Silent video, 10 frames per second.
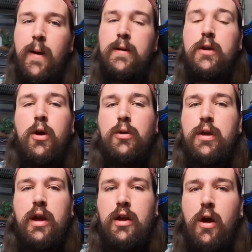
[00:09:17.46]
you know, the
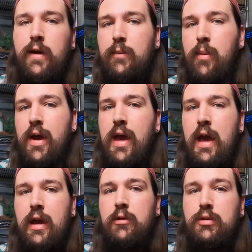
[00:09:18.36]
iconic Maya
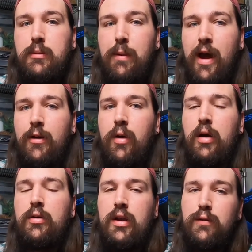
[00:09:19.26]
hand with the
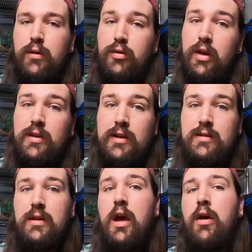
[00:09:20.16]
background, if you think that's
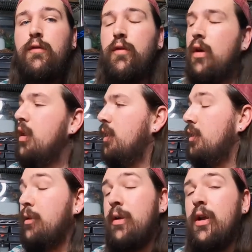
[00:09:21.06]
enough,
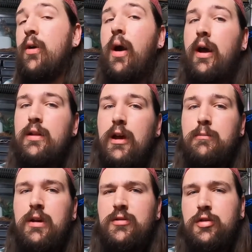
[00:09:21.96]
let me know. I'd
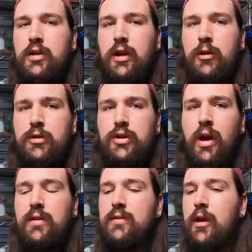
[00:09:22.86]
be interested to hear what you
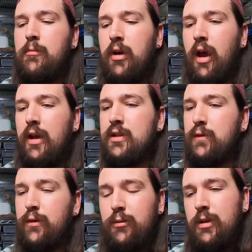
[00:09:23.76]
guys say, but I just
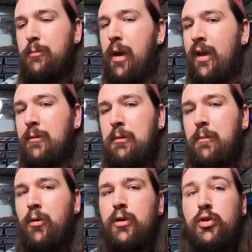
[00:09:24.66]
feel really bad that
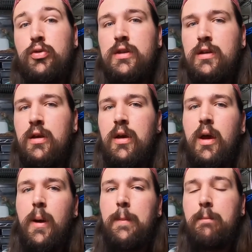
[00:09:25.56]
people are using
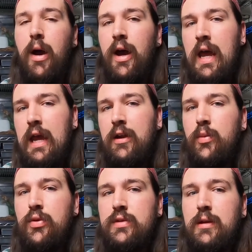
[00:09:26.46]
my
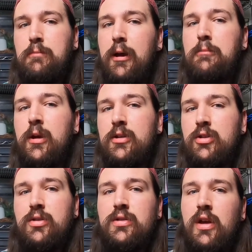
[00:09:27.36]
animals and my
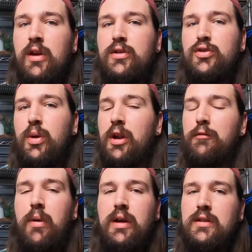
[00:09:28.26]
pictures straight
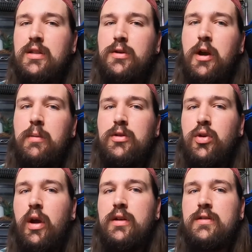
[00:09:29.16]
off my Instagram and
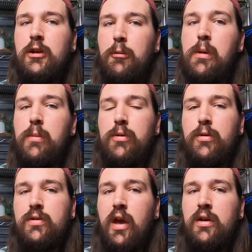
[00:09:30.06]
trying to sell people
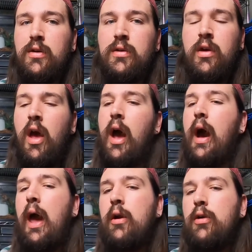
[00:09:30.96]
those geckos.
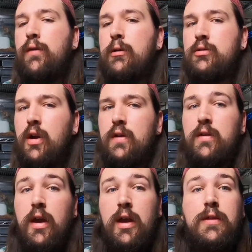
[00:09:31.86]
I don't know if he was trying to
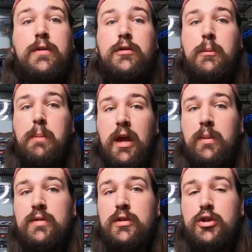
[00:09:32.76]
say, hey, these are the
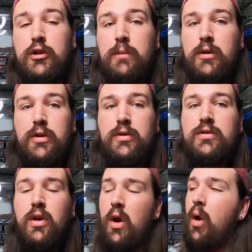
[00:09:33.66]
babies that you could
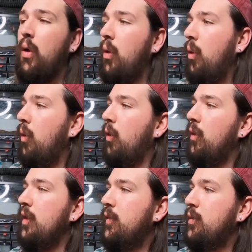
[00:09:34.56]
produce,
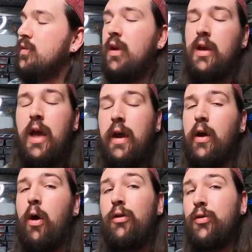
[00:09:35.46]
or if he was saying, hey, I
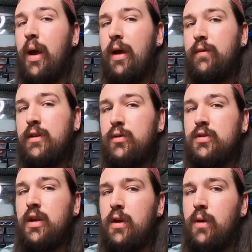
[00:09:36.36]
also have these for
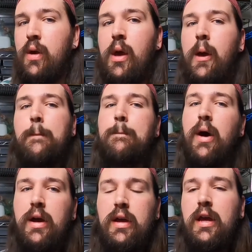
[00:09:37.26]
sale.
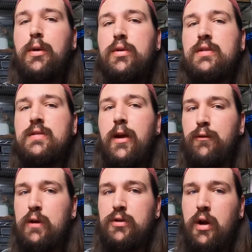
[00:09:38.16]
But he was
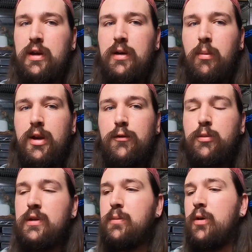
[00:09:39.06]
definitely trying to get money from
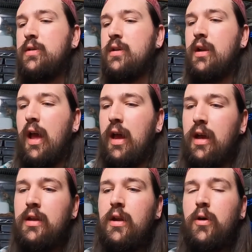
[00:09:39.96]
this person,
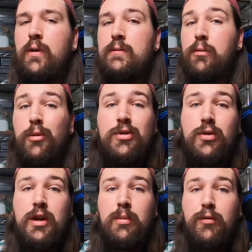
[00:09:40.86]
and you know, he's probably
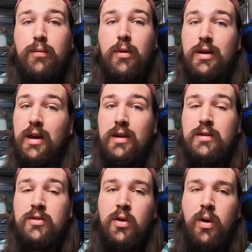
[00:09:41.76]
doing it again.
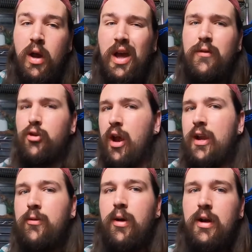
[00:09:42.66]
So if you're
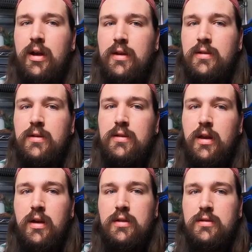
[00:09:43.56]
anywhere in
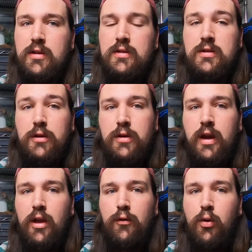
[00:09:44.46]
the Southern
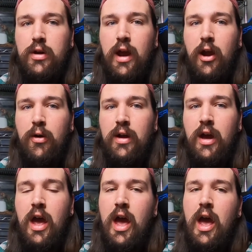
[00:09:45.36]
California
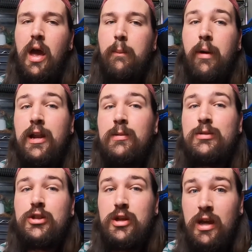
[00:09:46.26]
area, my name
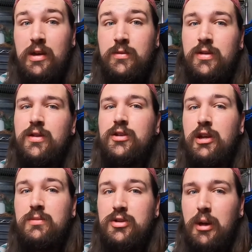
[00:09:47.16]
is James
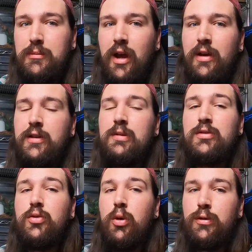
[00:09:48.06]
Reptiles. I'm
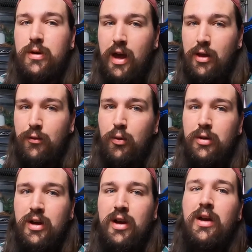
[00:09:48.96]
in Northern
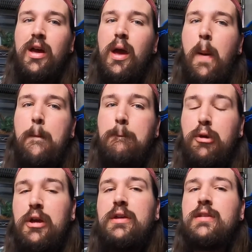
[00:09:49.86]
California.
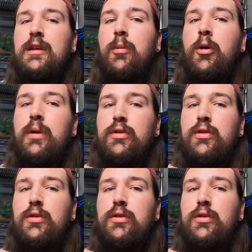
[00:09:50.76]
Please email me